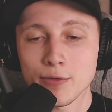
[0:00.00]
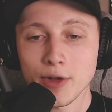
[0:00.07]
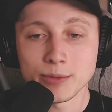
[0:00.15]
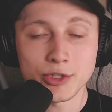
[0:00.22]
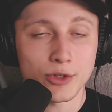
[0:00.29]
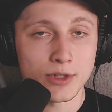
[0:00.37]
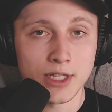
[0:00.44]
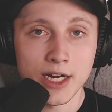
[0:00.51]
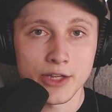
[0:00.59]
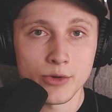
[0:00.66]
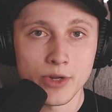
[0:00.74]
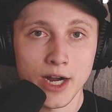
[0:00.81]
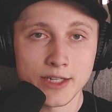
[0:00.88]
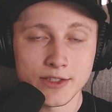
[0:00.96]
I'm sure a lot of you
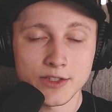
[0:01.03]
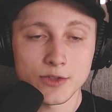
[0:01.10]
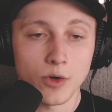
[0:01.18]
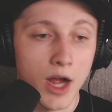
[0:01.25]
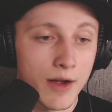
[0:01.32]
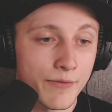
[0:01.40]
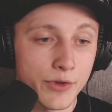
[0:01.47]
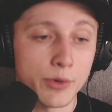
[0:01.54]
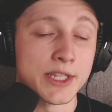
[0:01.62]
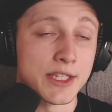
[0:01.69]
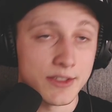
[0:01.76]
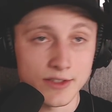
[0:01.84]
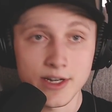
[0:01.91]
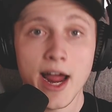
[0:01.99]
guys viewing
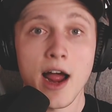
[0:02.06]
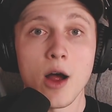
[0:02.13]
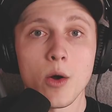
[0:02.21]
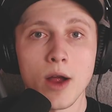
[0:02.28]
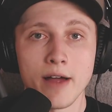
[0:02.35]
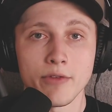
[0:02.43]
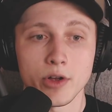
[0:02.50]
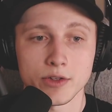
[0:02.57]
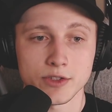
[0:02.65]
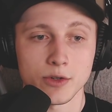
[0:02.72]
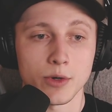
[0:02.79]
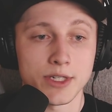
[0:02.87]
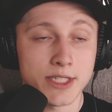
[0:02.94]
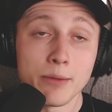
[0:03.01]
this now have
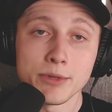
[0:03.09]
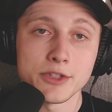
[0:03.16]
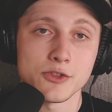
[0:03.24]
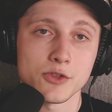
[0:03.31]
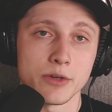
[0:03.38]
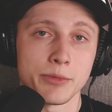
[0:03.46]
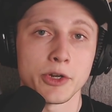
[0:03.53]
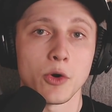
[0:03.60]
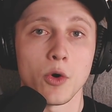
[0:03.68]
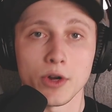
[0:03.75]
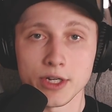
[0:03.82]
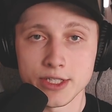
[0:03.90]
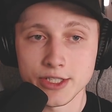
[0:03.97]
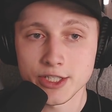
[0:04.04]
also attempted streaming or
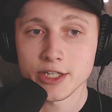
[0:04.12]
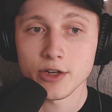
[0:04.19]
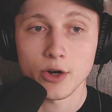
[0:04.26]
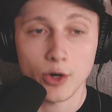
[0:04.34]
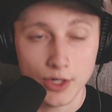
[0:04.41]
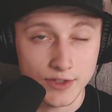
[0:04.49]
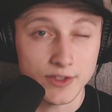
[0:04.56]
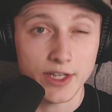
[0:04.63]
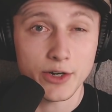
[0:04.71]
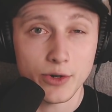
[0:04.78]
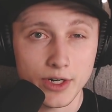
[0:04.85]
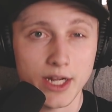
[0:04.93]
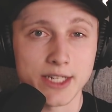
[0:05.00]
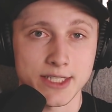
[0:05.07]

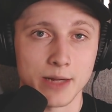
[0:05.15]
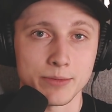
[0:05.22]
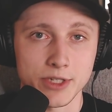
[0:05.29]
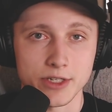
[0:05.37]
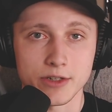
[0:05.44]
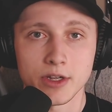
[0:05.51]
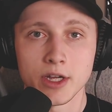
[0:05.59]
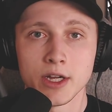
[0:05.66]
considered attempting